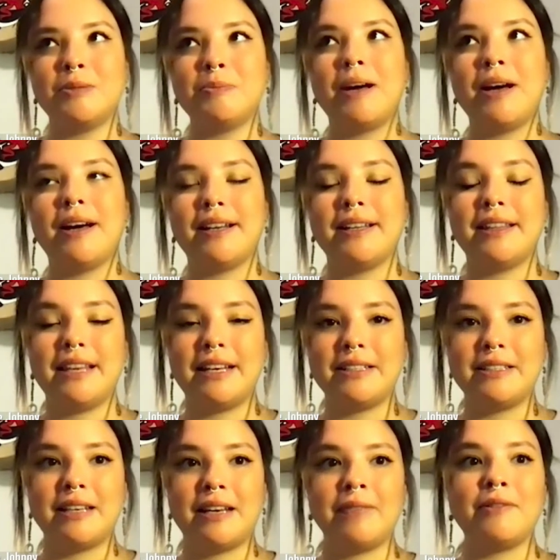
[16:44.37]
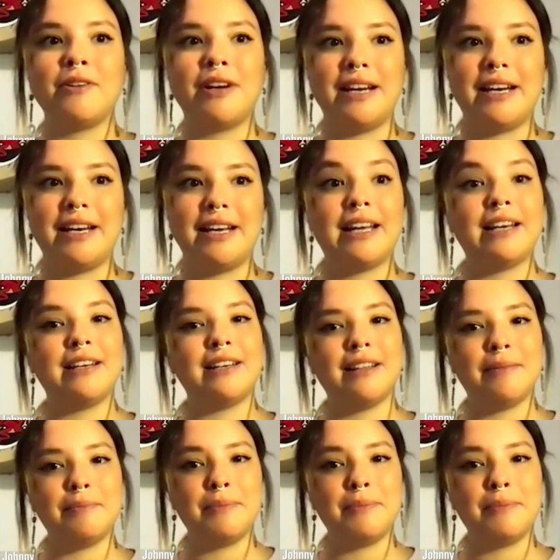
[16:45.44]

behind things and creating it until